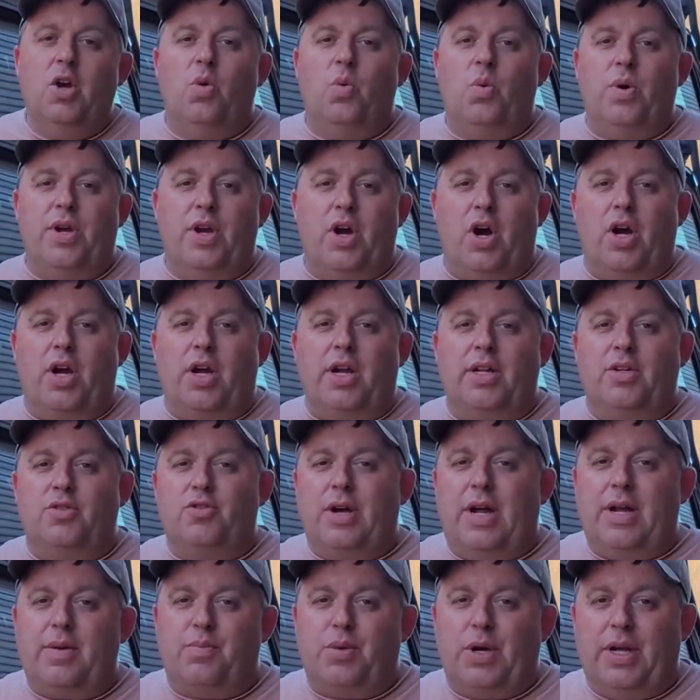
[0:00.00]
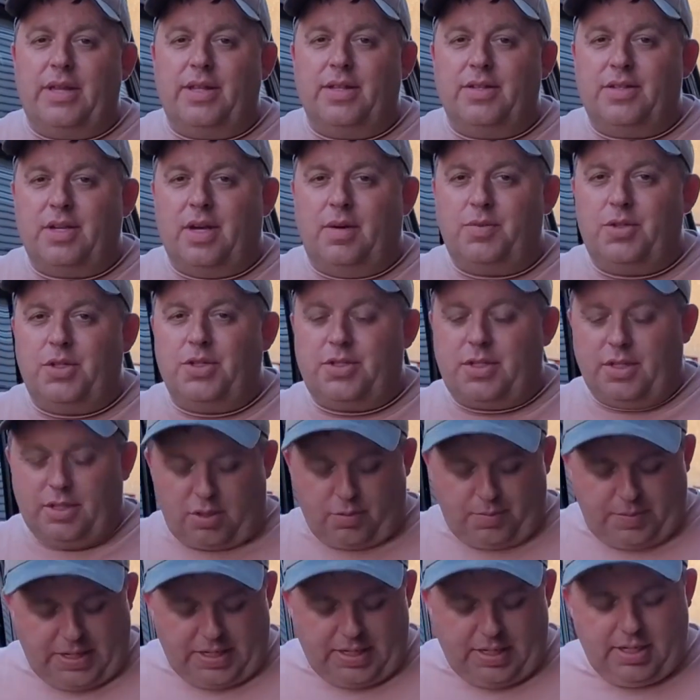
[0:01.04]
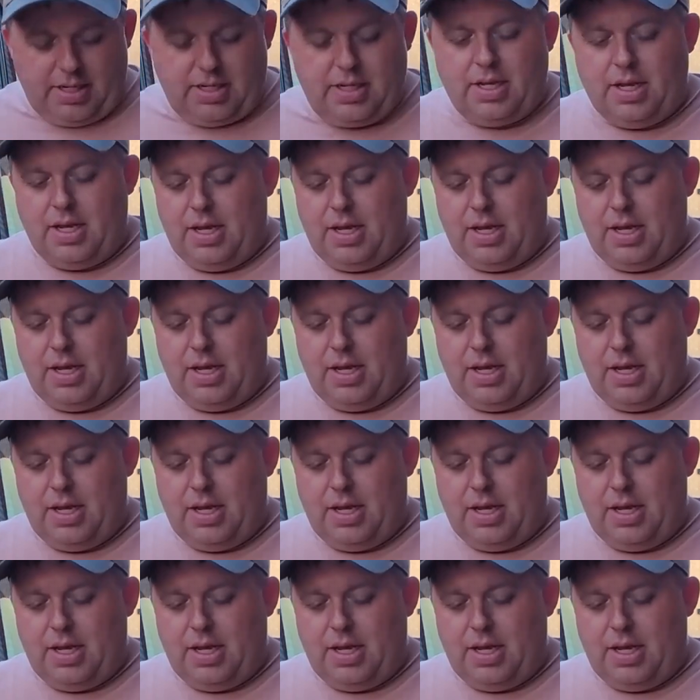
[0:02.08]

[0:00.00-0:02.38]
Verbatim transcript: we are going to try to break this up just a little bit.